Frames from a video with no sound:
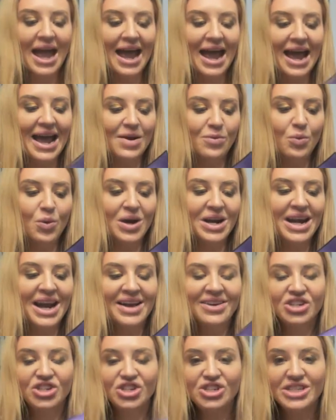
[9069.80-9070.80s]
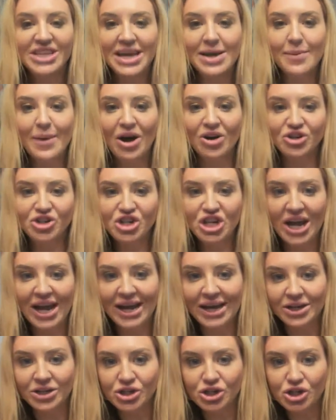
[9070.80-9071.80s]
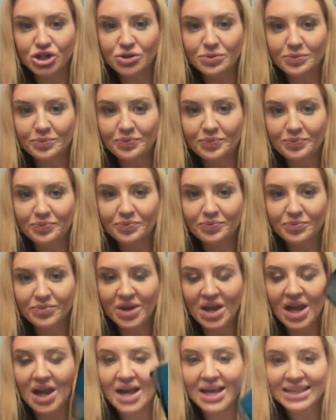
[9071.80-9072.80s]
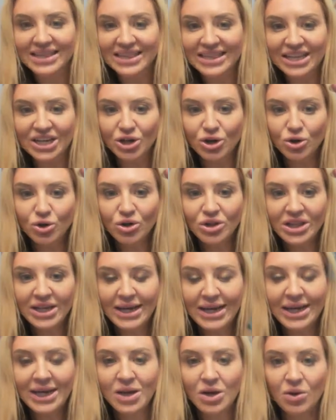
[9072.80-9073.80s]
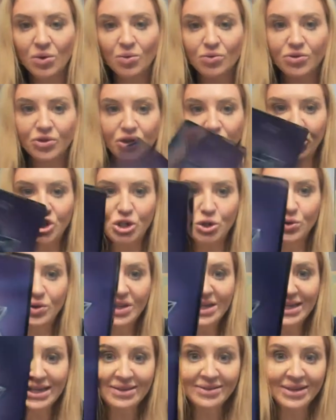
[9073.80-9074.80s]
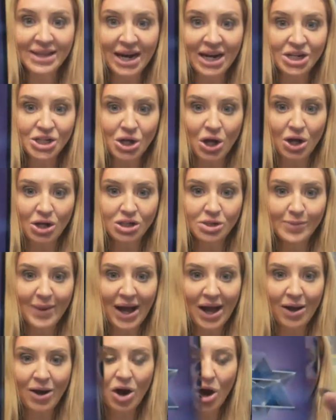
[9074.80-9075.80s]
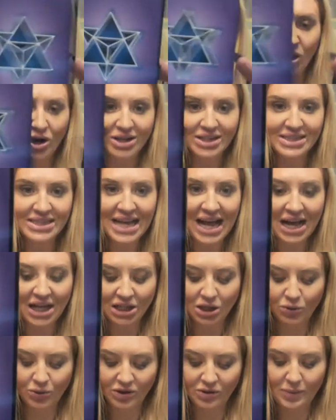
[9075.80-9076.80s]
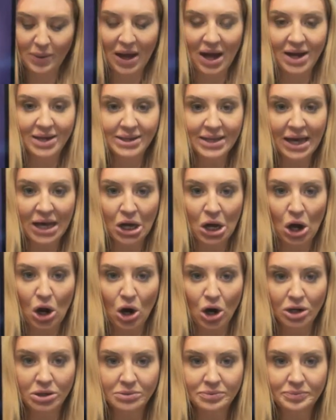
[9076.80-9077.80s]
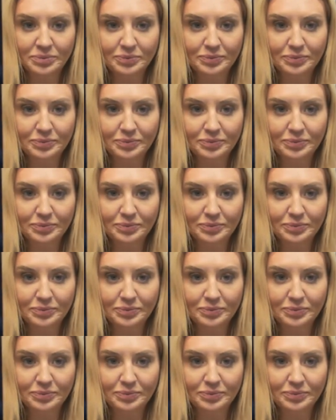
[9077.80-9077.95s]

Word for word: And what did I just say about change? Literally, the two things that I talked about are exactly what's behind that card.